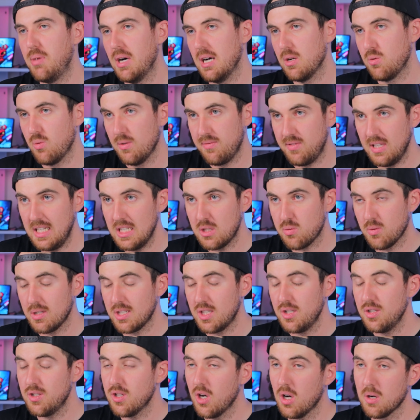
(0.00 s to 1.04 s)
but with these
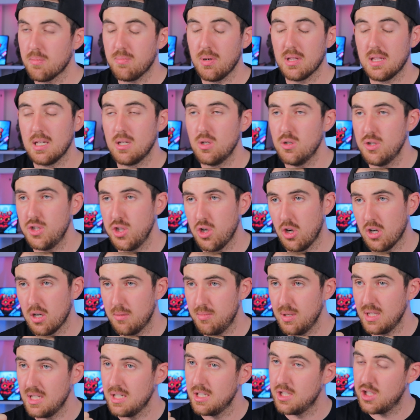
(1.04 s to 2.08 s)
ones you don't, but they usually are
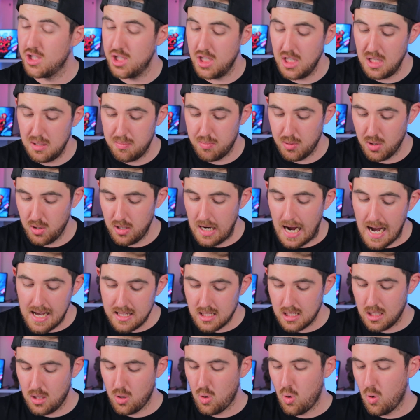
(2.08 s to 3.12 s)
a bit cheaper.
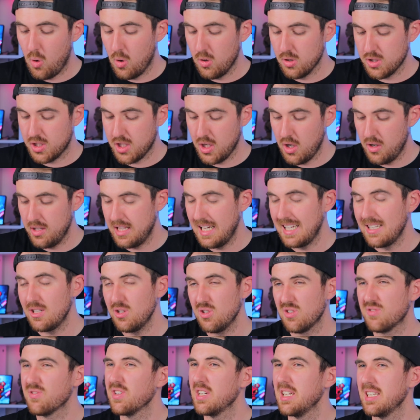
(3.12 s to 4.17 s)
And then also they
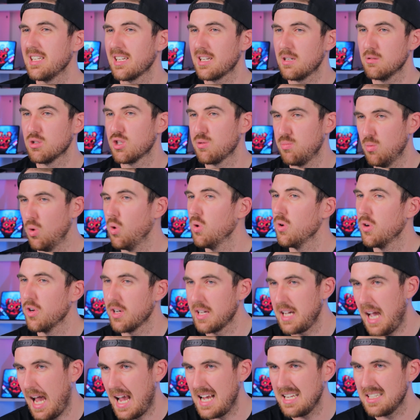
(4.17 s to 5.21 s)
do fit in
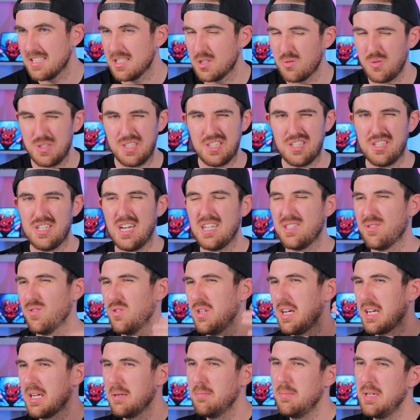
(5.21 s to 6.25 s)
smaller cases, which is nice
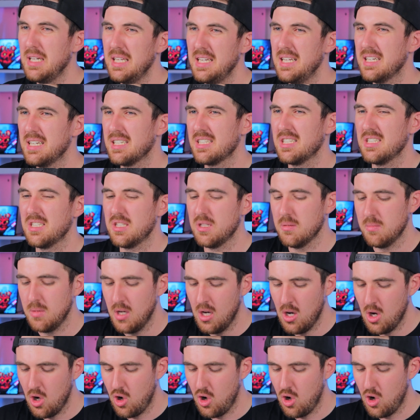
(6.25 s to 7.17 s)
for like a media system.